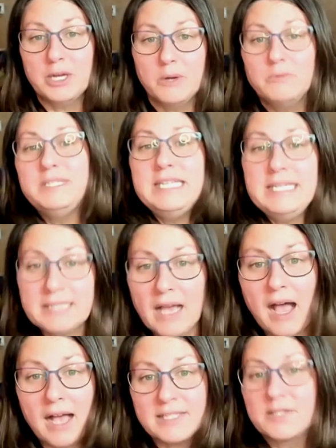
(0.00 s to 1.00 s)
don't
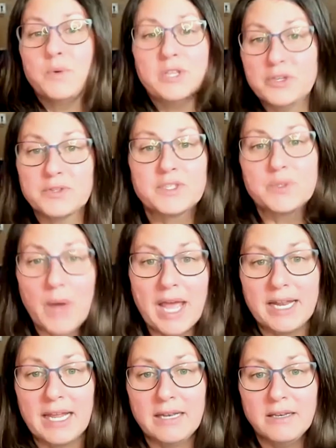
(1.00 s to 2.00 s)
detox when you're
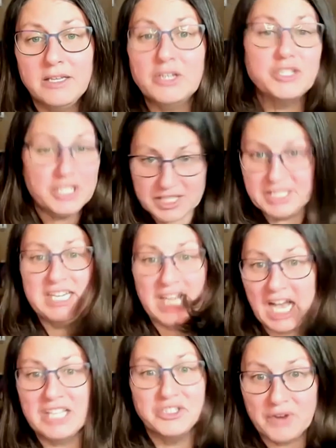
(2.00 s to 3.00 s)
sweating. You're just
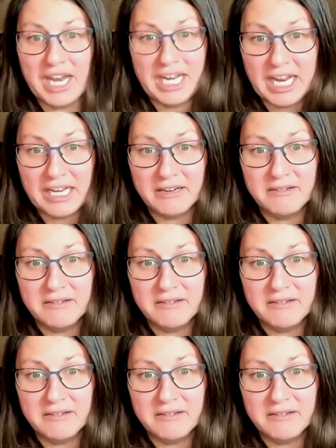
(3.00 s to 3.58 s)
dehydrating.